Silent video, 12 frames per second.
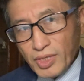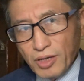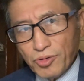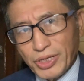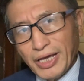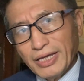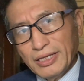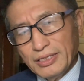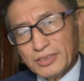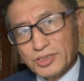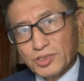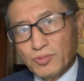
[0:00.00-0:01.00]
Okay,
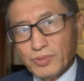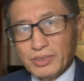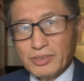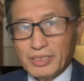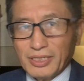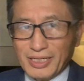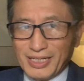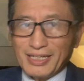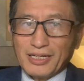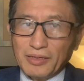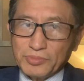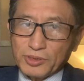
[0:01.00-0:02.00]
so when it
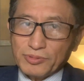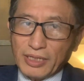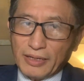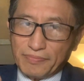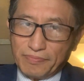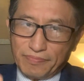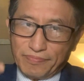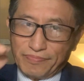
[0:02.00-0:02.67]
comes to that,